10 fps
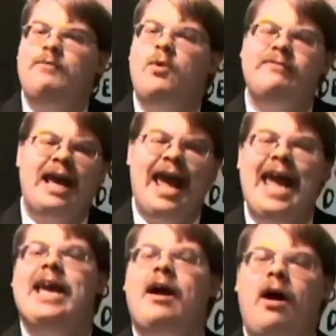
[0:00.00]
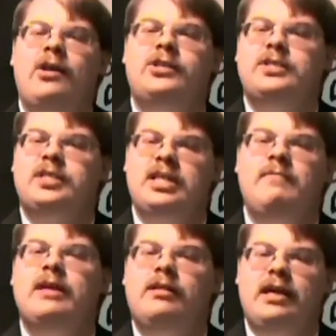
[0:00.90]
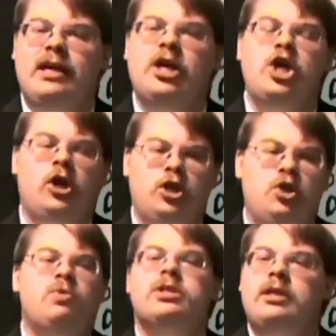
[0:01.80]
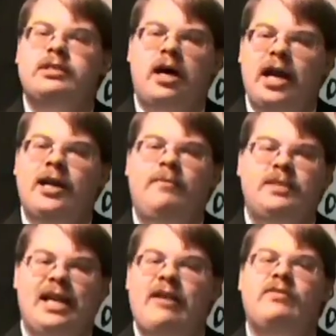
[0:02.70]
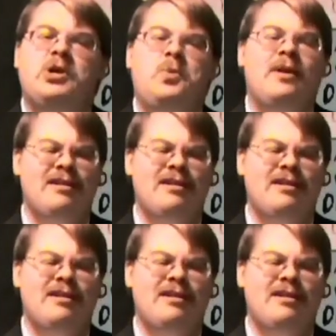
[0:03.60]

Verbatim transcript: You have to hang on to seemingly useless items that have no